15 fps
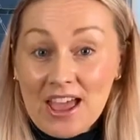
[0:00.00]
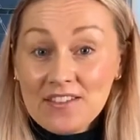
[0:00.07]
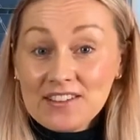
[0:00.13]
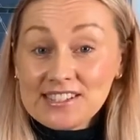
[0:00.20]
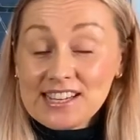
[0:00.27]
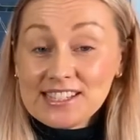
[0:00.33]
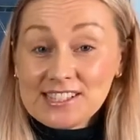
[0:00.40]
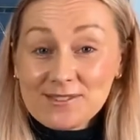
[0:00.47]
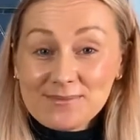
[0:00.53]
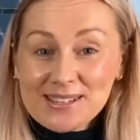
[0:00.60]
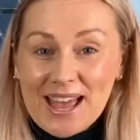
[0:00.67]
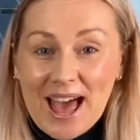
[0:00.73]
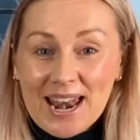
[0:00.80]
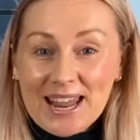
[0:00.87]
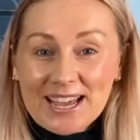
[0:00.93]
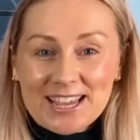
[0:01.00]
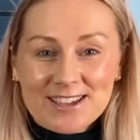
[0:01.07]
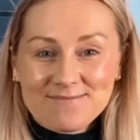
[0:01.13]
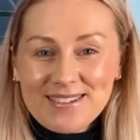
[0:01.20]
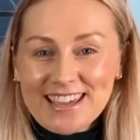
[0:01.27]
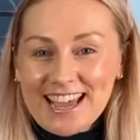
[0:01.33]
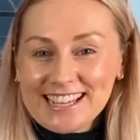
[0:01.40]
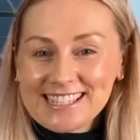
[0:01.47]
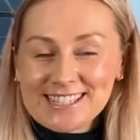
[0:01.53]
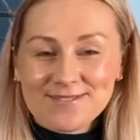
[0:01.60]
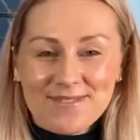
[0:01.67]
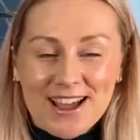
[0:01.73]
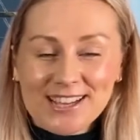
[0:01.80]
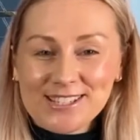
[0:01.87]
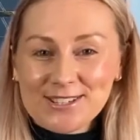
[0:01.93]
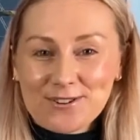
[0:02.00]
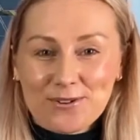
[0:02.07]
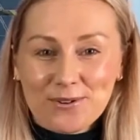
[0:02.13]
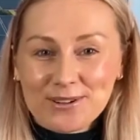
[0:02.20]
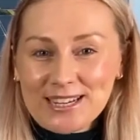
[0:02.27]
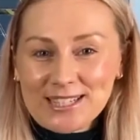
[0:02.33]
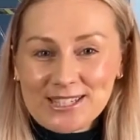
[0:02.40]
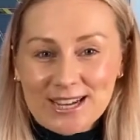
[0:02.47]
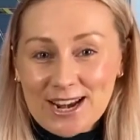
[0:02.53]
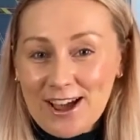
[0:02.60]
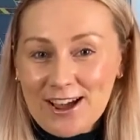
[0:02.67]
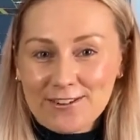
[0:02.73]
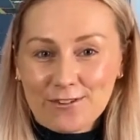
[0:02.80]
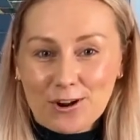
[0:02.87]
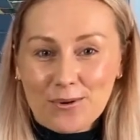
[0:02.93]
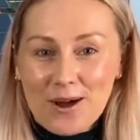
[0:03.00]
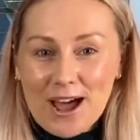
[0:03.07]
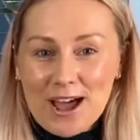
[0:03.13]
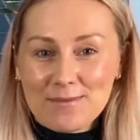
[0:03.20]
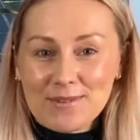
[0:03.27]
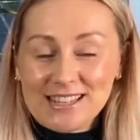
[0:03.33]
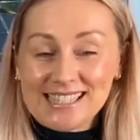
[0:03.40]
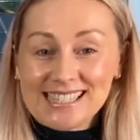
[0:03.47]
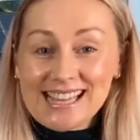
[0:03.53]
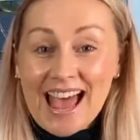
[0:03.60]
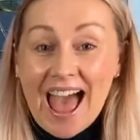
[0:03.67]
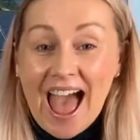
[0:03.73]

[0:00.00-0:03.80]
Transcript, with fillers: The system's colour can be customised according to client requirements